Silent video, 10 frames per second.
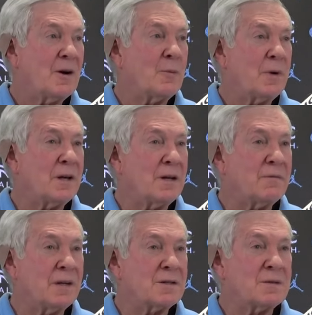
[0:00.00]
to play
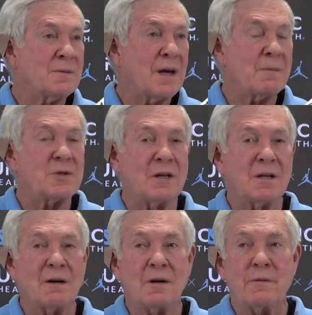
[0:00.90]
defense. I'm
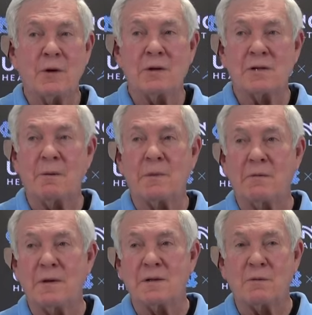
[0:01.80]
sitting there interviewing. Some
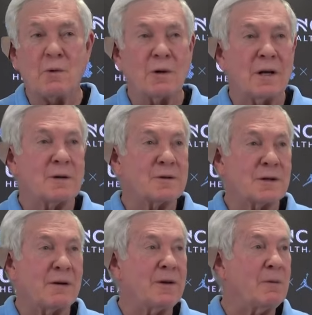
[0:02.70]
defensive coordinators
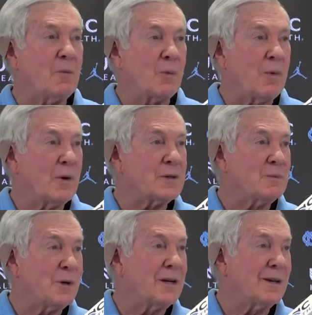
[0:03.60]
are giving up more
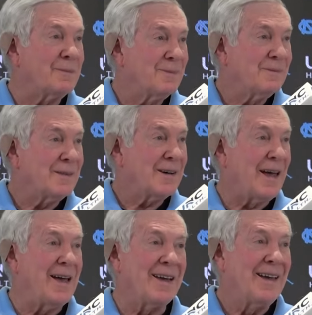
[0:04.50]
points than we did.
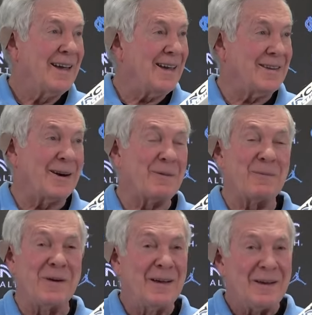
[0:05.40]
And
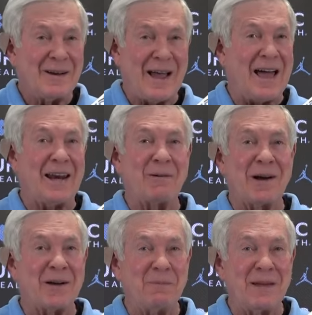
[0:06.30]
they're highly
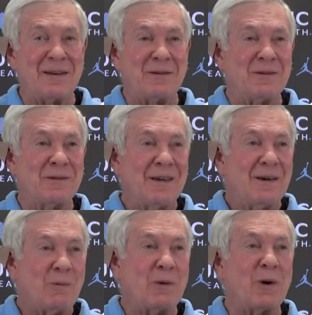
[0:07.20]
recommended.
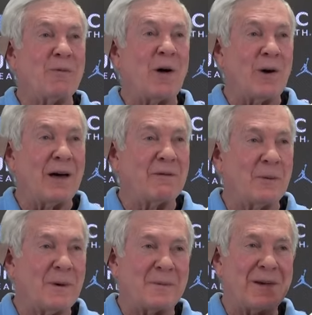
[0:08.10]
We would have all
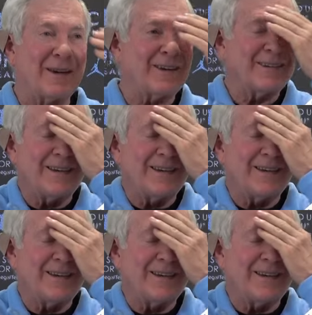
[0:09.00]
loved them, I